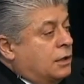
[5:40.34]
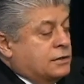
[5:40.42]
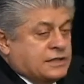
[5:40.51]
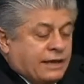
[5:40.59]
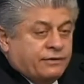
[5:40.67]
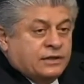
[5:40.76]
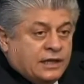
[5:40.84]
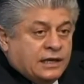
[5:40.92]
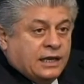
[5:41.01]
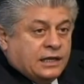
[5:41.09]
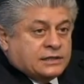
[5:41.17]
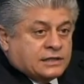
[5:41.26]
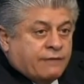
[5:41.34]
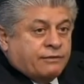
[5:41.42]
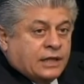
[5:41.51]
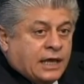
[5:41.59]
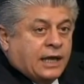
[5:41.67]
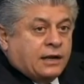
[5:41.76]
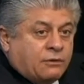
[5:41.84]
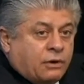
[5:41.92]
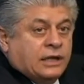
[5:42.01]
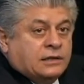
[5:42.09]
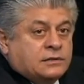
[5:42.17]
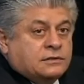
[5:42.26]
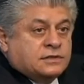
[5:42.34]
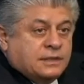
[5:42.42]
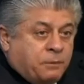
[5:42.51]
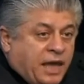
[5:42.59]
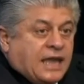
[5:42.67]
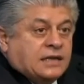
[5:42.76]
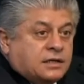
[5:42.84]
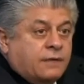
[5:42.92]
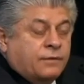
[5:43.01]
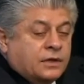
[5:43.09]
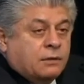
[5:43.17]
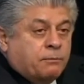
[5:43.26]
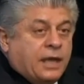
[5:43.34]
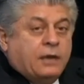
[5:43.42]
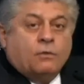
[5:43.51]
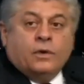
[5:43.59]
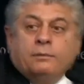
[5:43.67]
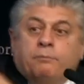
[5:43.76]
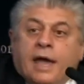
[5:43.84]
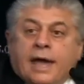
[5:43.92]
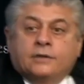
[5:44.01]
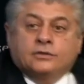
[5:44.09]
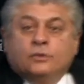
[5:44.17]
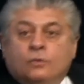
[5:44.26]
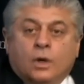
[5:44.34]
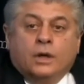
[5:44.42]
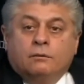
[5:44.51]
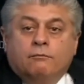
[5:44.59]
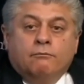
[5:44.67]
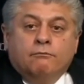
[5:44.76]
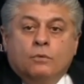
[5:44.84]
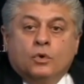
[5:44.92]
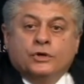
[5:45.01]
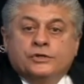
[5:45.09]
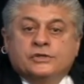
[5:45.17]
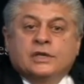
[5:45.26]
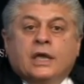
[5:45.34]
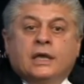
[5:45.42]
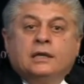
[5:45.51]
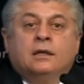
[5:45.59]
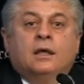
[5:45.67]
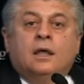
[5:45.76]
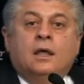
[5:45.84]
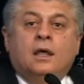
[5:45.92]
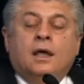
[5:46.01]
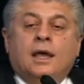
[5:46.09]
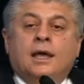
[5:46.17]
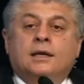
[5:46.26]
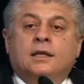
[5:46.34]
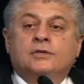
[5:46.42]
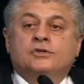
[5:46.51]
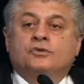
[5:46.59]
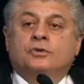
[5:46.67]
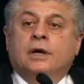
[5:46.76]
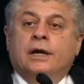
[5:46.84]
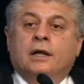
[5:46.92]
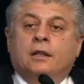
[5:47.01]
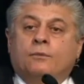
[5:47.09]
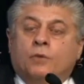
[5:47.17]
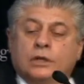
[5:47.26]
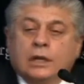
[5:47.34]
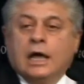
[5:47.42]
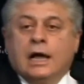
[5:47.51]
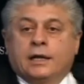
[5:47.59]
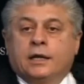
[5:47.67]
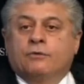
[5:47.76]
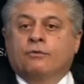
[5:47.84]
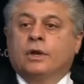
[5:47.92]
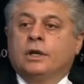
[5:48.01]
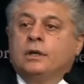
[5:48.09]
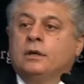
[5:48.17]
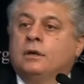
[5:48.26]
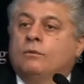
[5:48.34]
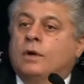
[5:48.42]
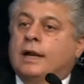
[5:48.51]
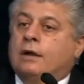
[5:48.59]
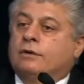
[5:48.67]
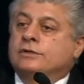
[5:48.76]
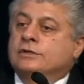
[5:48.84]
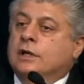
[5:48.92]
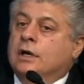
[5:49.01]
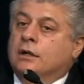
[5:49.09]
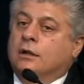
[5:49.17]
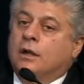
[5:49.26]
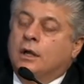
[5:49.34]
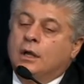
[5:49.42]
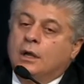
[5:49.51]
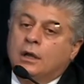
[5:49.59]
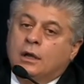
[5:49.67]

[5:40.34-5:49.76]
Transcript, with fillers: In 1787, they had a great debate, and the debate went back to what More said at his trial and what Locke had written and what Aristotle,